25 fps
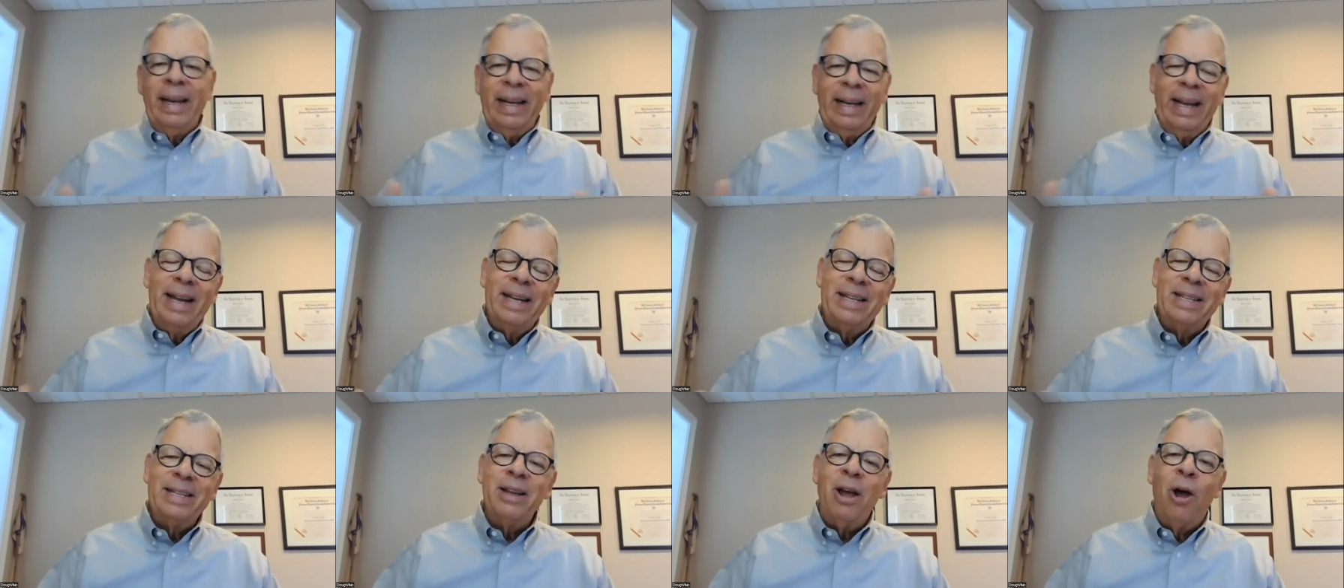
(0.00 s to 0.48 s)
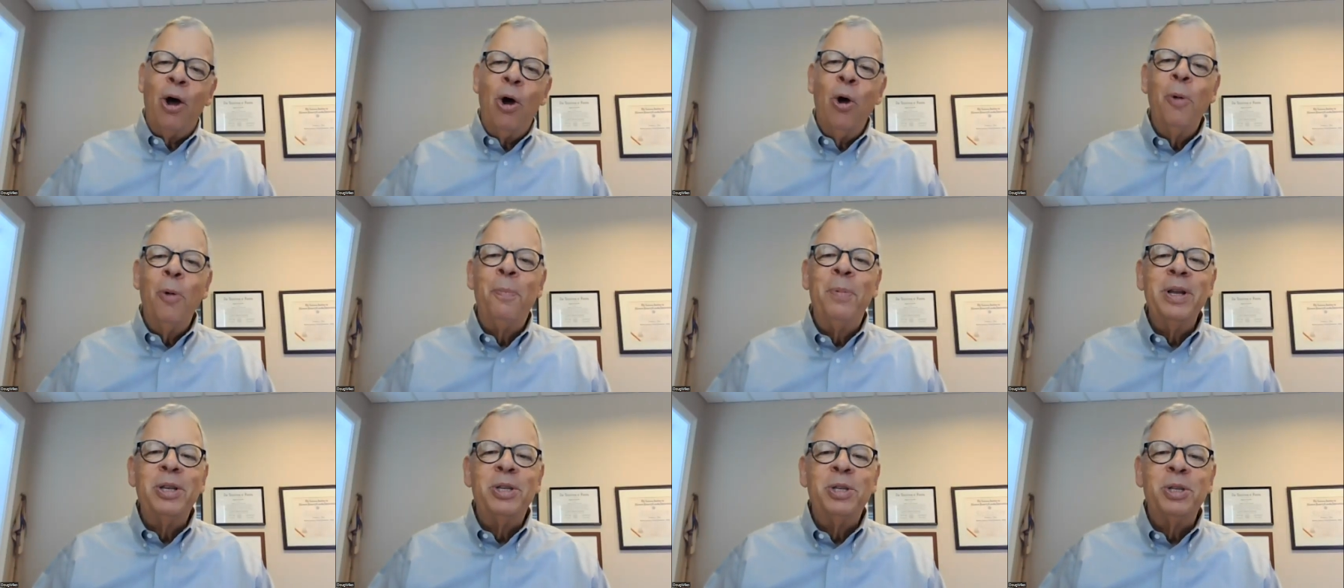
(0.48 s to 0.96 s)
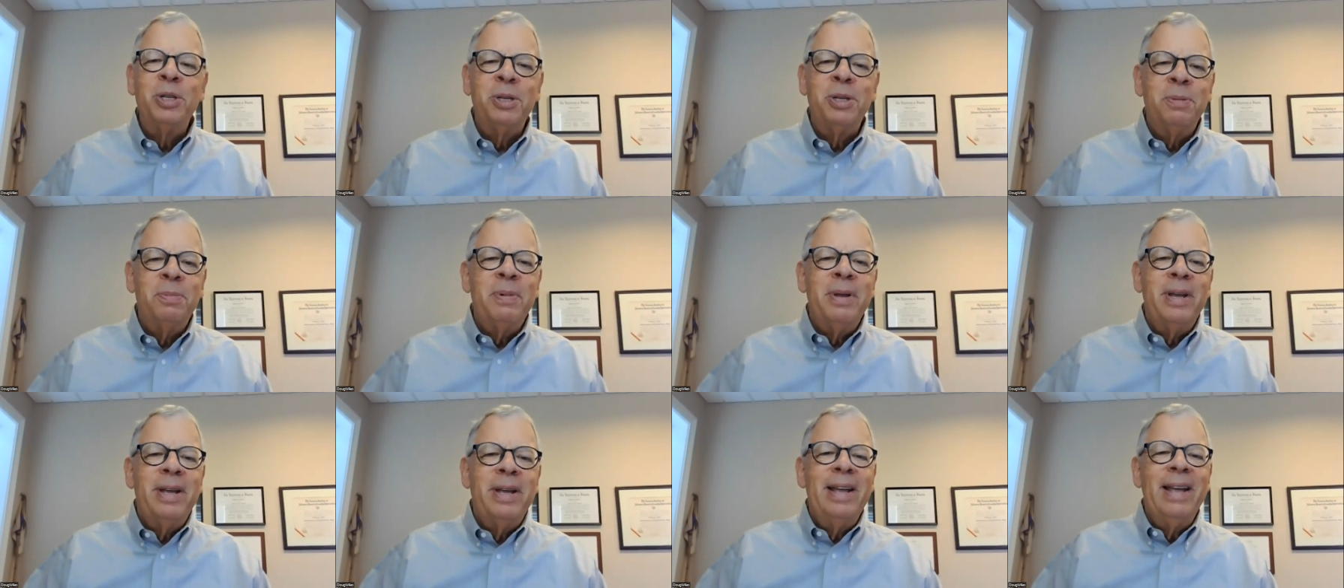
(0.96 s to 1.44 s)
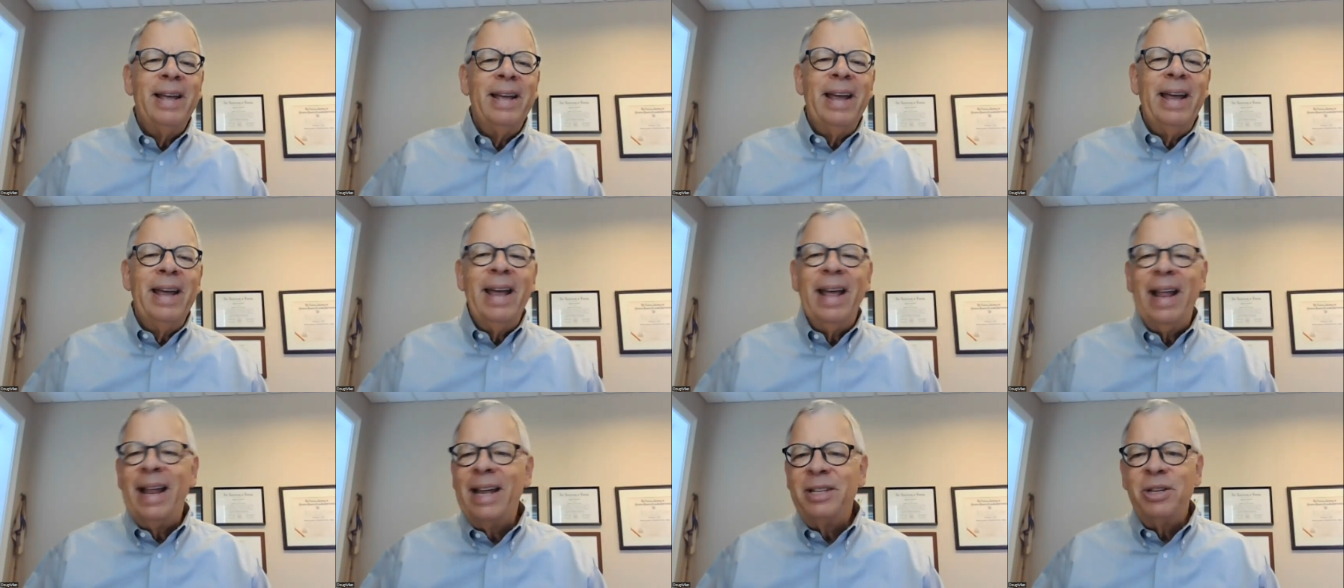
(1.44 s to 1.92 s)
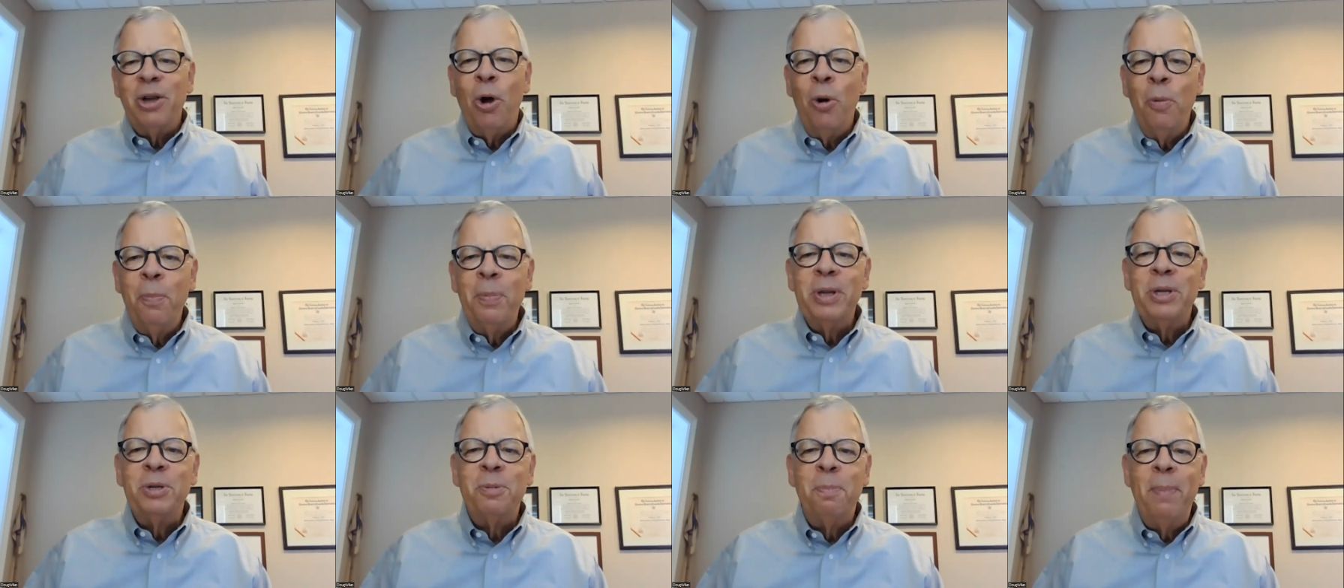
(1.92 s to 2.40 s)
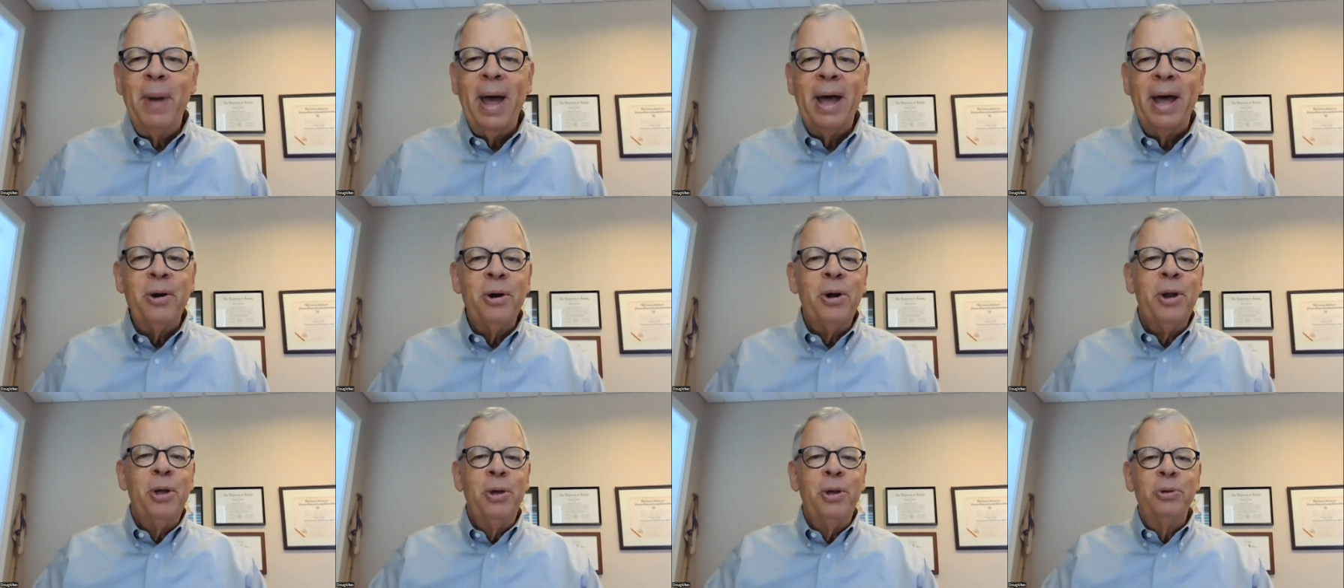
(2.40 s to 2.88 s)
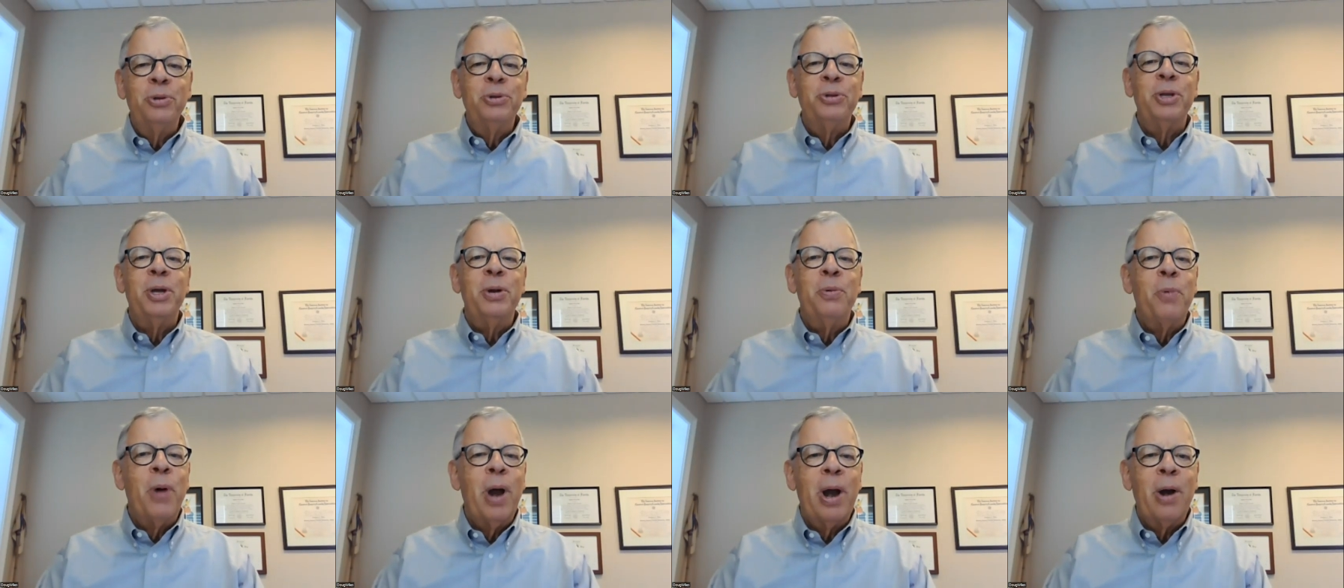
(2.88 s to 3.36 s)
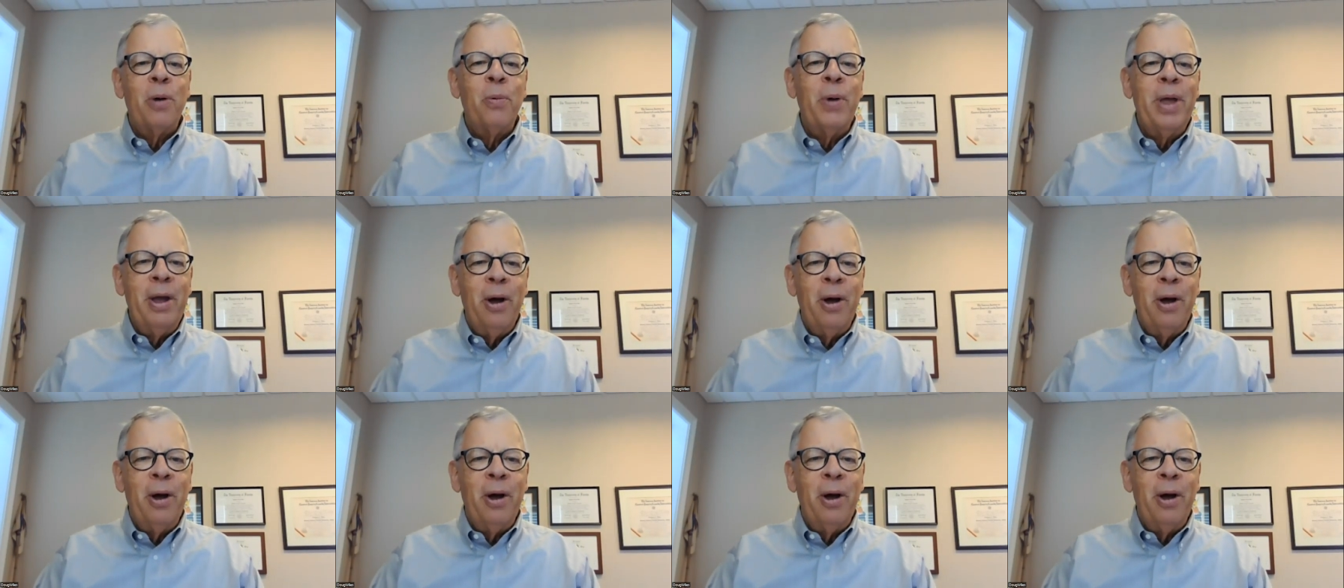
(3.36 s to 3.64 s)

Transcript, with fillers: let's sure hope it's let's hope it's better news than where we